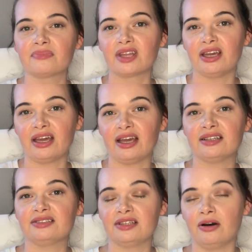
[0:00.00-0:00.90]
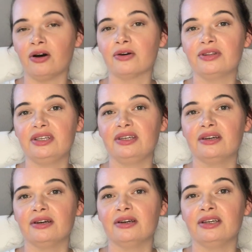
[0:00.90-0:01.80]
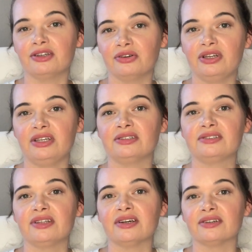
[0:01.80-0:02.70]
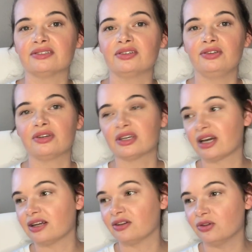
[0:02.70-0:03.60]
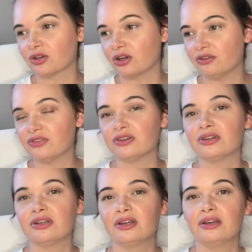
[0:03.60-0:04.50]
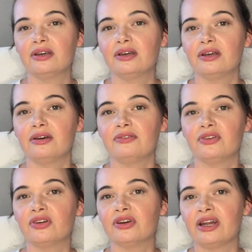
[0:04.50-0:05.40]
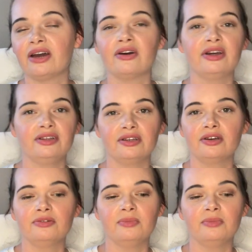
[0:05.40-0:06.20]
it has all the ingredients there, so you can kind of look over, figure it out, and then go